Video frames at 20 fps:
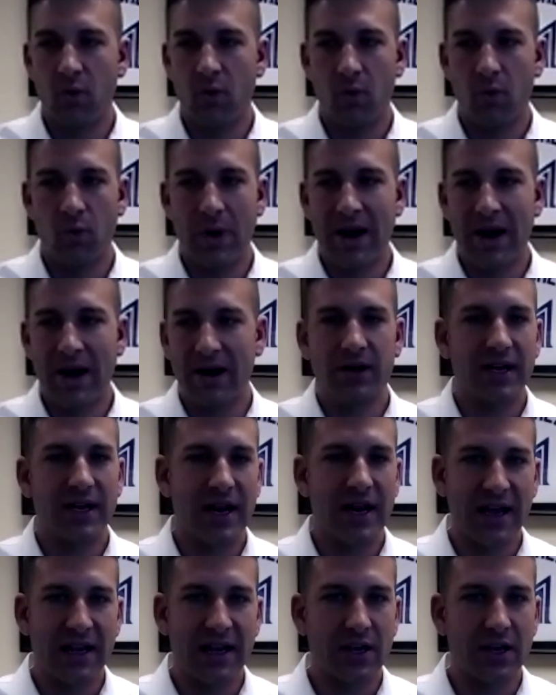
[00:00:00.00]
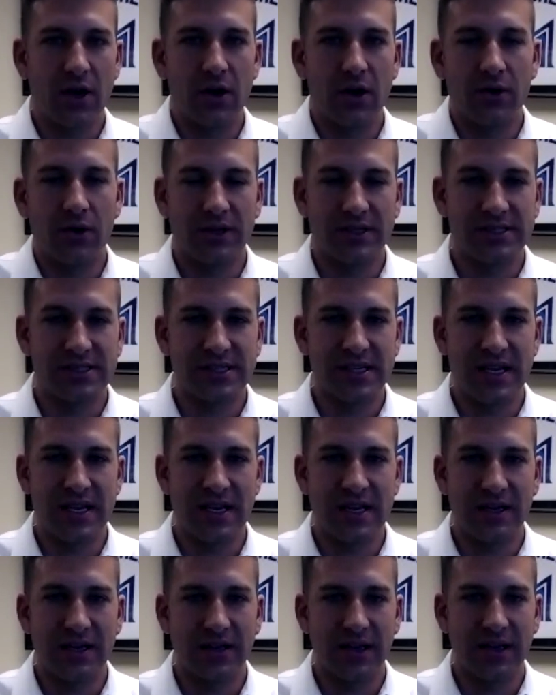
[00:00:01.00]
Where can I go to
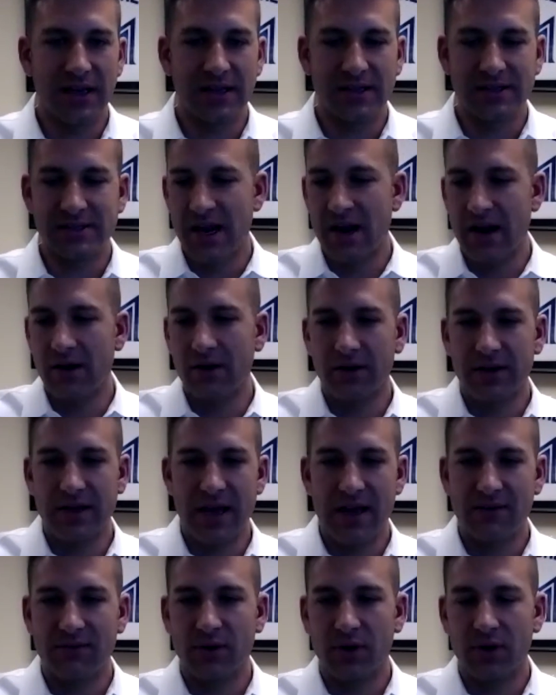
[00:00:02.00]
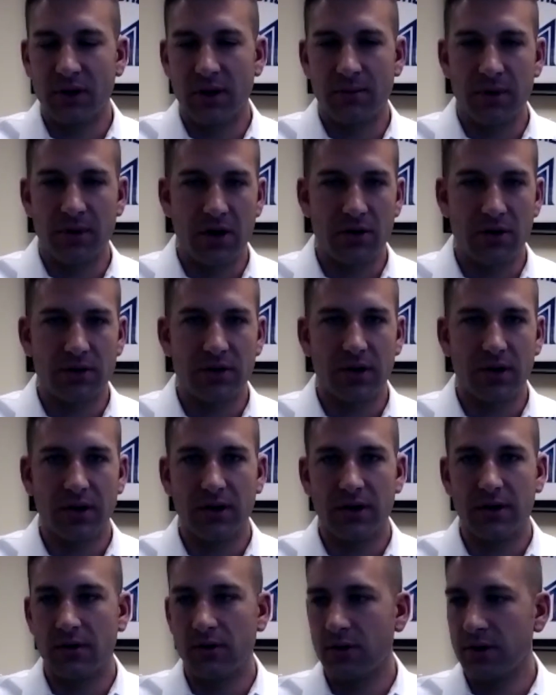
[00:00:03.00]
see, is Eric Averill a
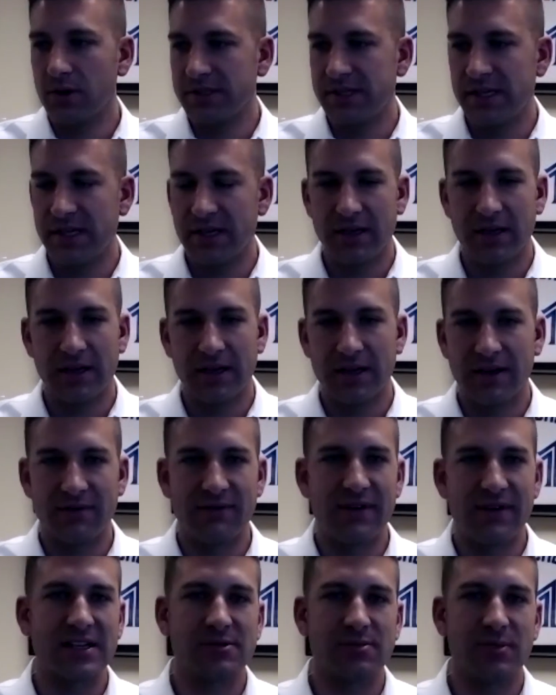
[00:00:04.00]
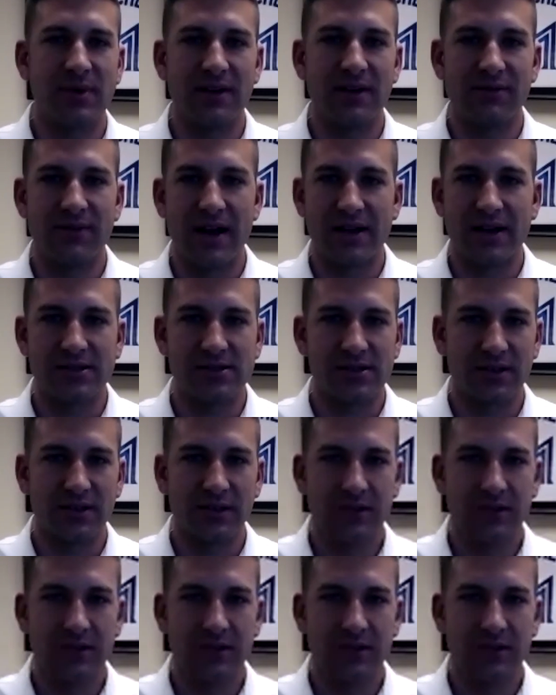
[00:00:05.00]
broker or is he an investment advisor?